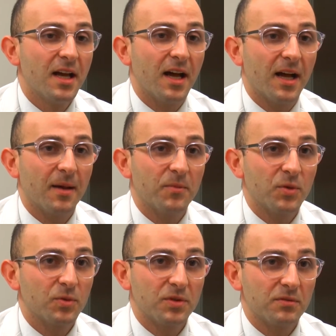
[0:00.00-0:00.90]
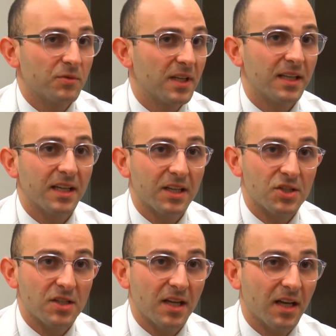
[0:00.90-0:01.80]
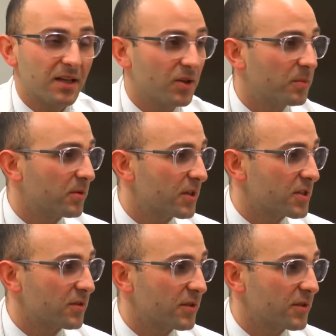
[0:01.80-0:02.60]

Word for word: Um, you wouldn't really guess she had an operation